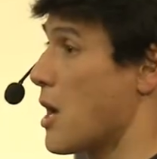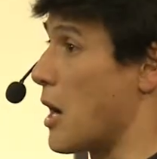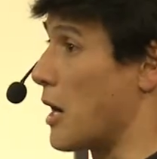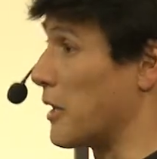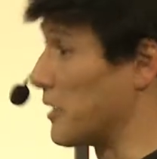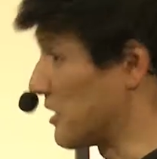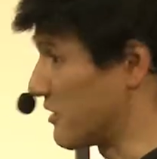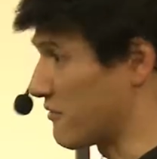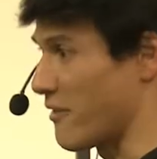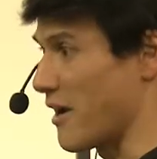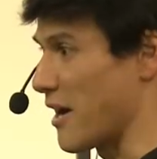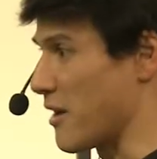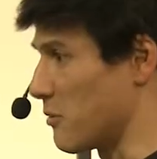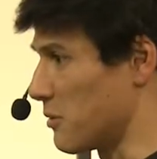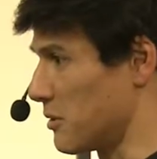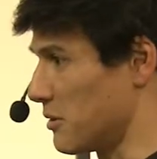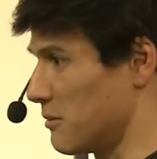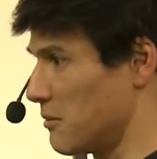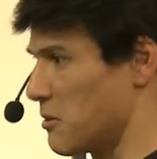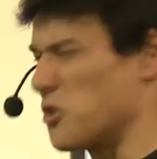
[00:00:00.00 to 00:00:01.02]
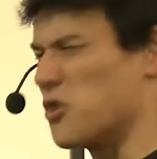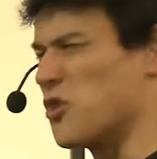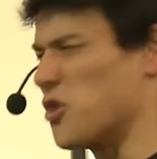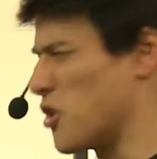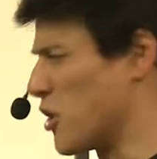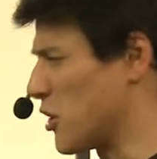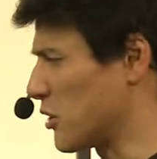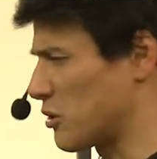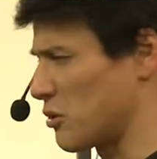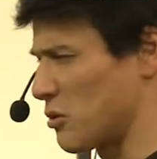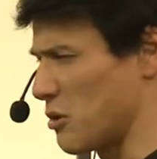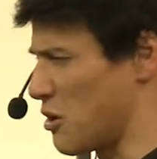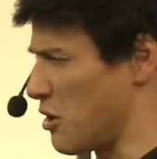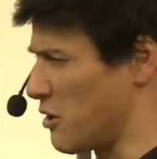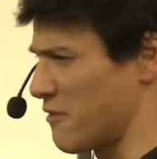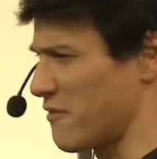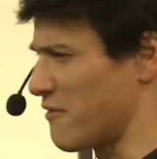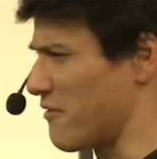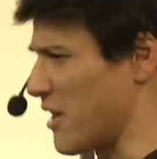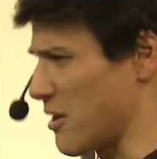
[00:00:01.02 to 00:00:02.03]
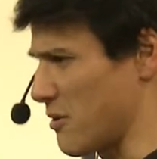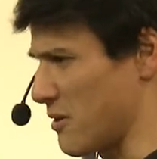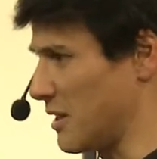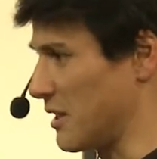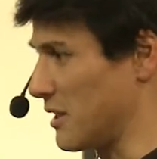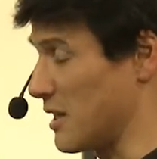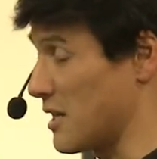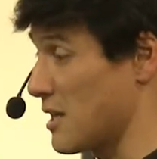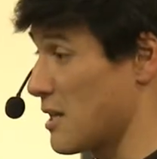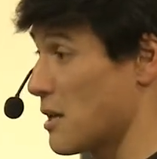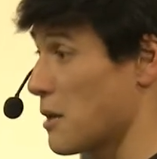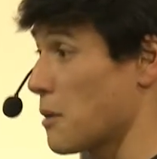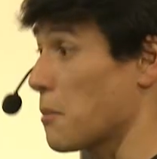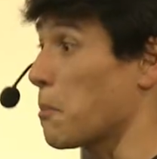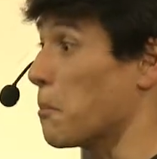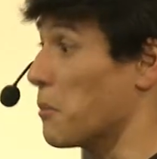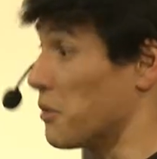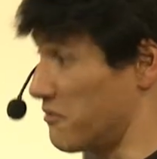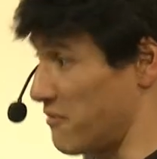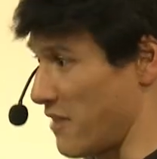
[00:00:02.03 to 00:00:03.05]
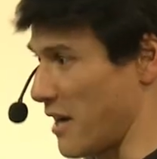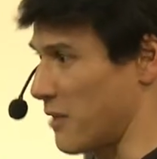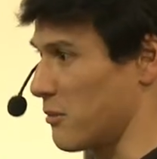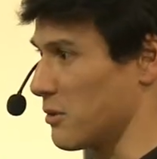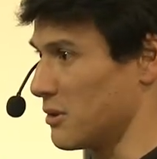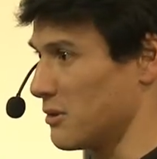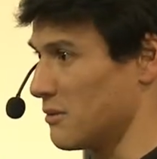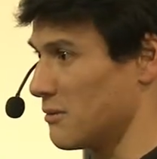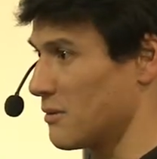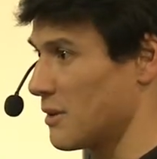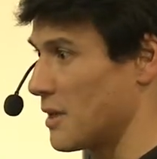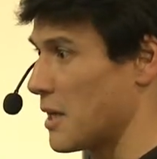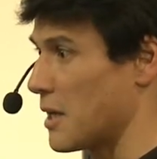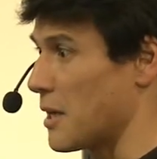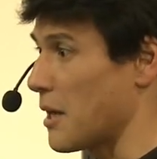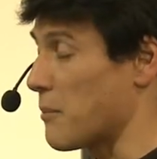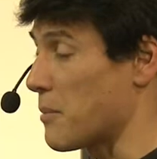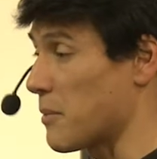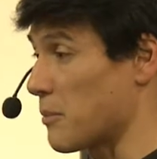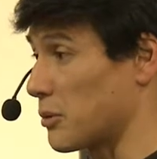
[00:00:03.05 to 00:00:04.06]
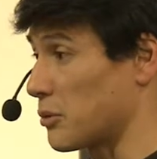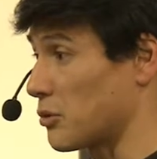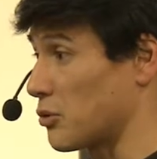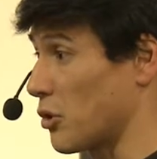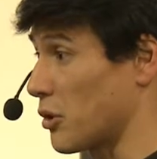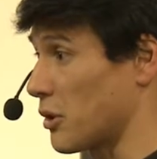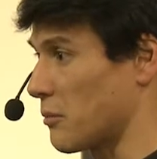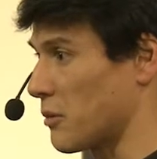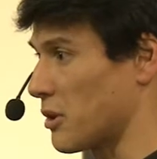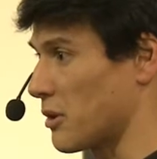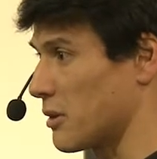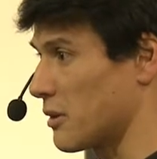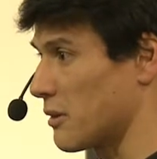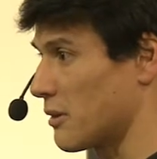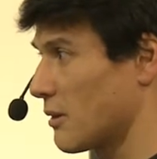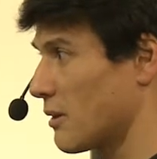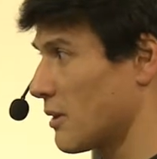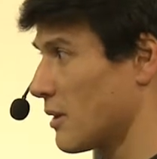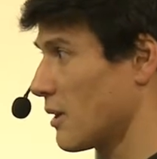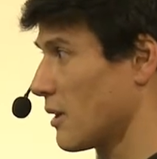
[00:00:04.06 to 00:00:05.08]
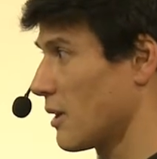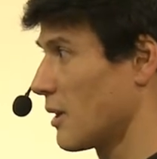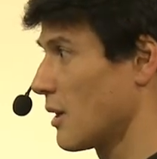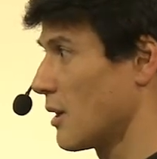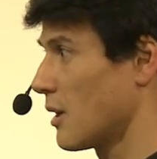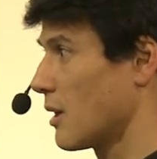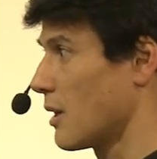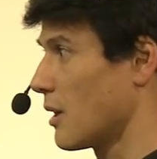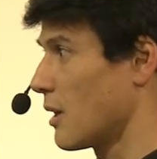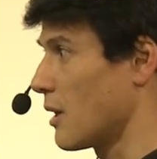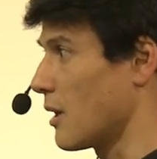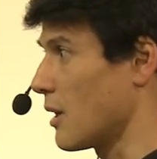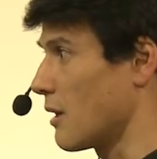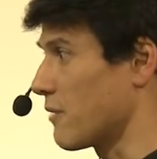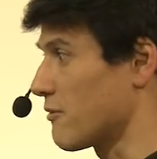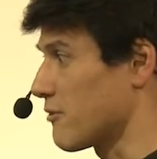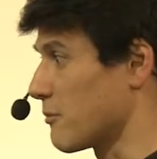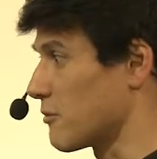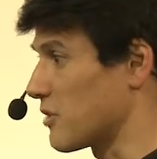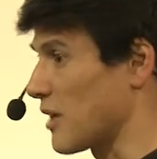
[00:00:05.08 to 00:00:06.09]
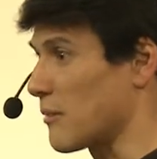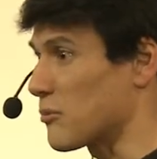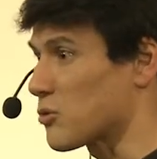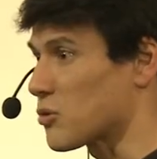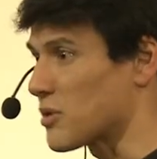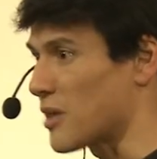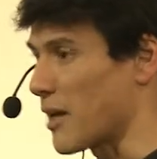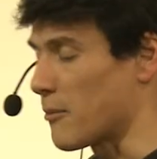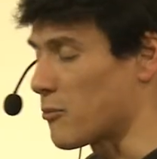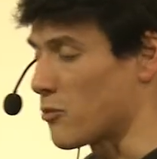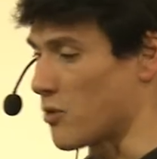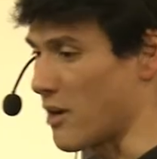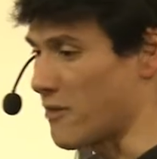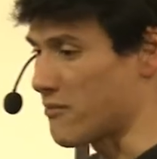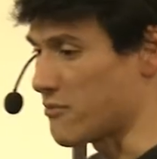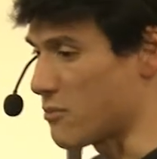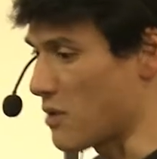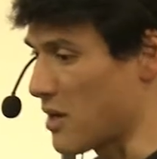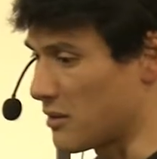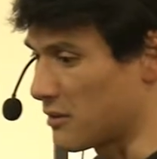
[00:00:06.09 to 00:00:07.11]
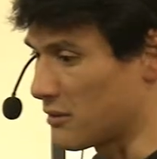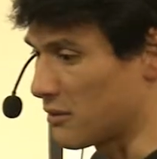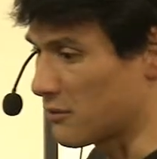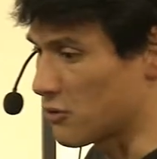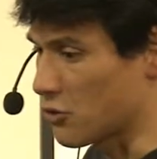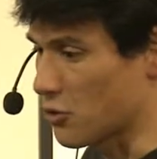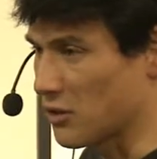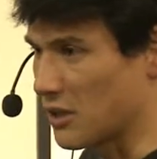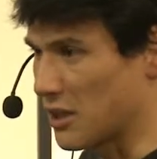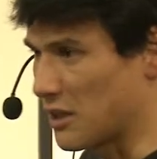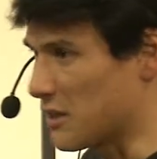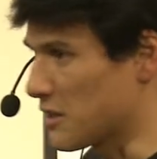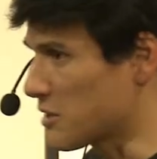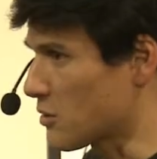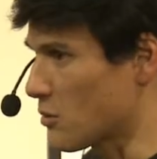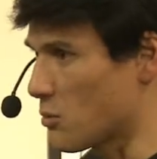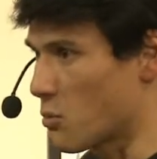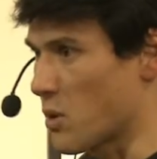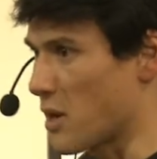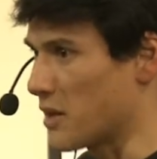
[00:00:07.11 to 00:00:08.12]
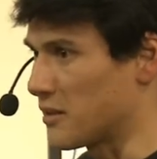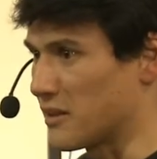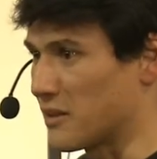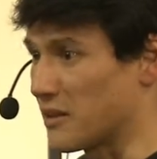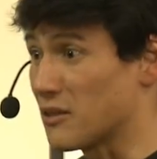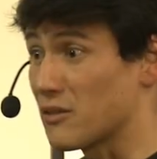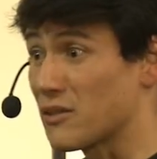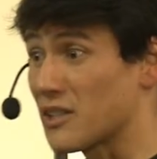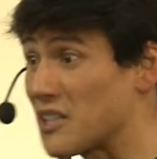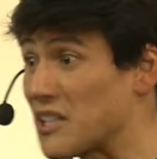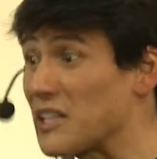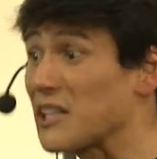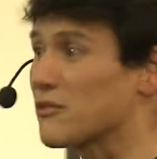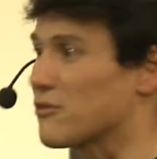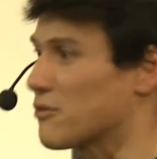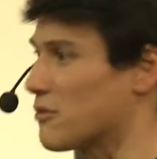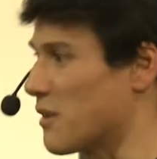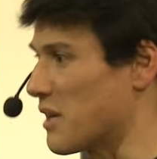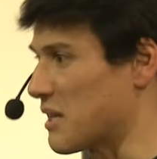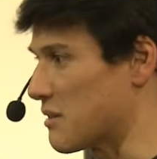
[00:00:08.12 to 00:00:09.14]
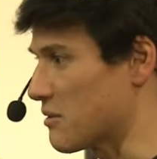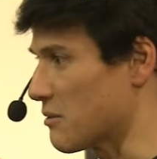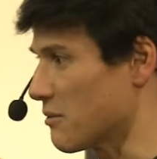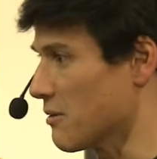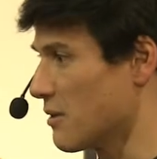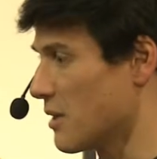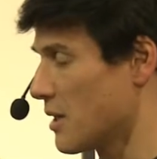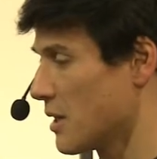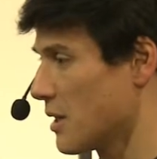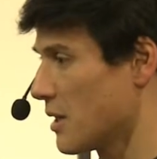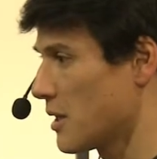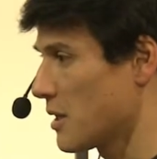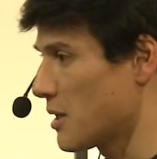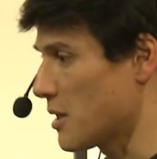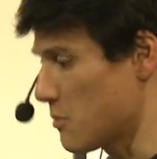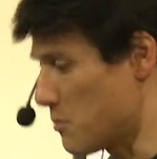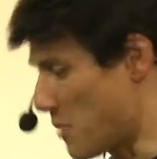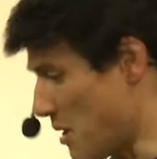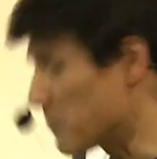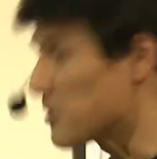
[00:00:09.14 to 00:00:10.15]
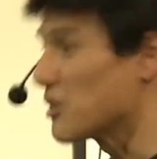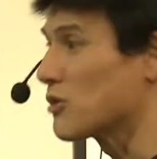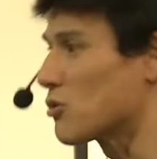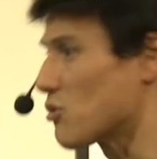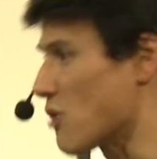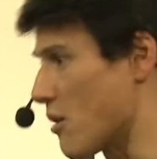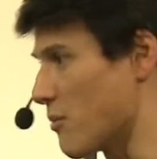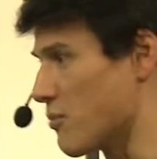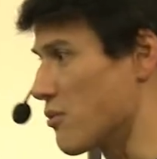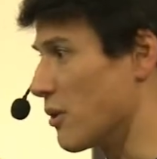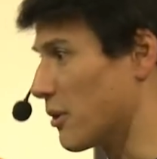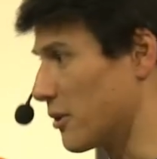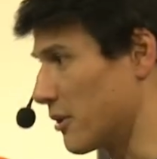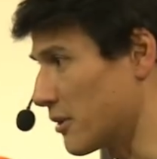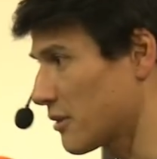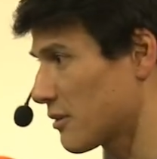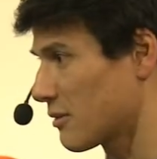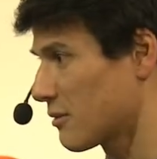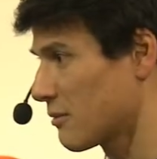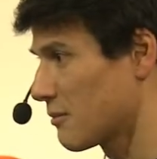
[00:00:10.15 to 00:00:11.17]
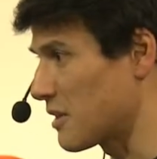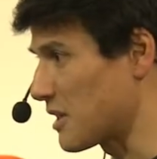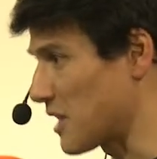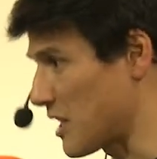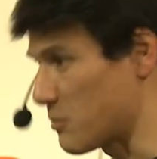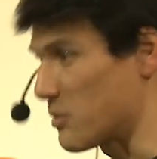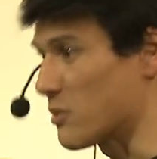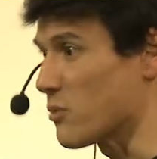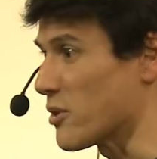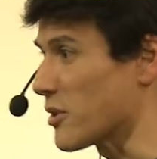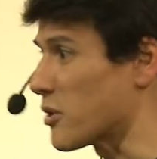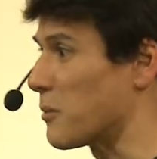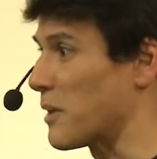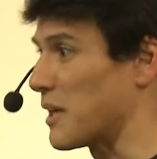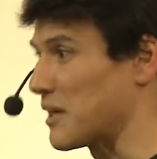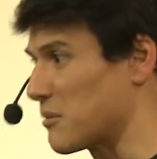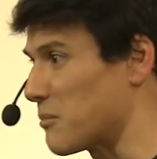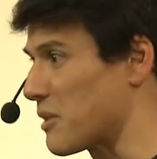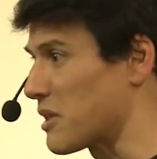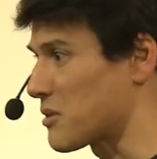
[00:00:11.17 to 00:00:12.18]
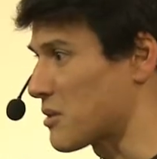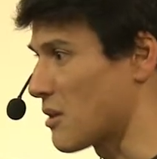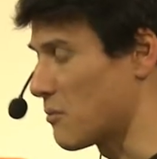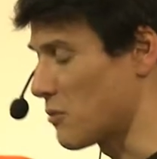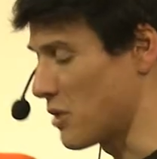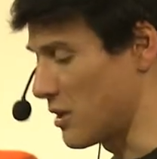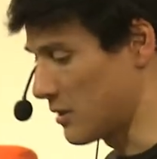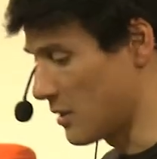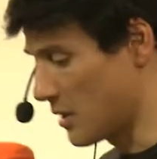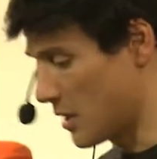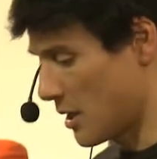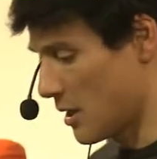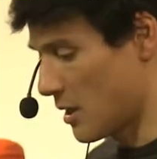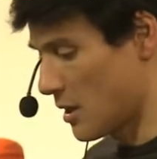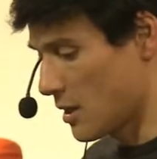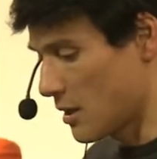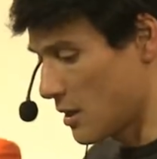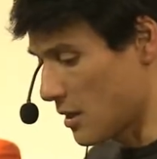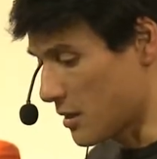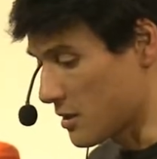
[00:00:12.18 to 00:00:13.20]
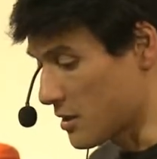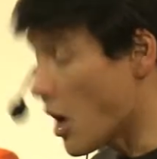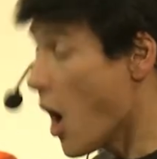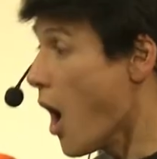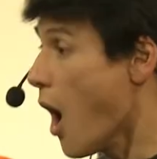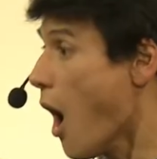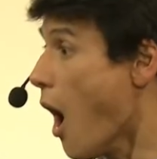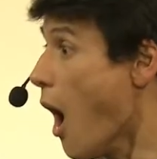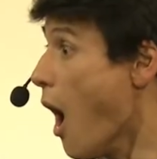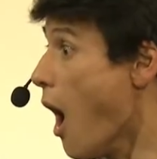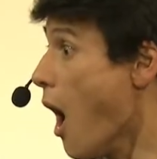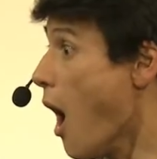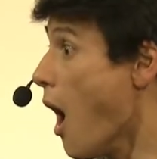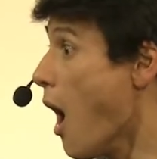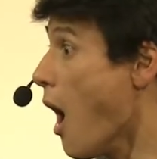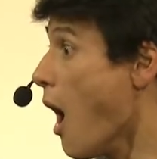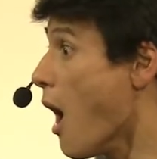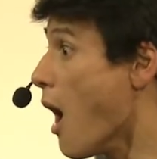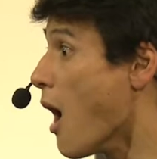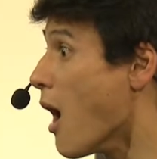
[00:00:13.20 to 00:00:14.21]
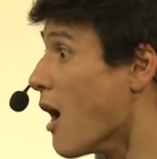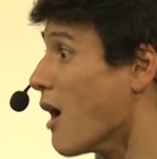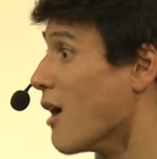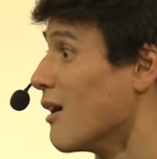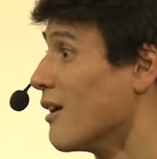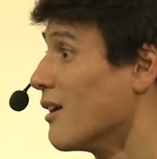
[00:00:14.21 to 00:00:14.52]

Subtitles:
and it's viral, not a lot of virality, but viral, and people talk about it. And from time to time, we have one journalist or one key influencer. He bumped into our product, it has been recommended by someone, and he said, oh!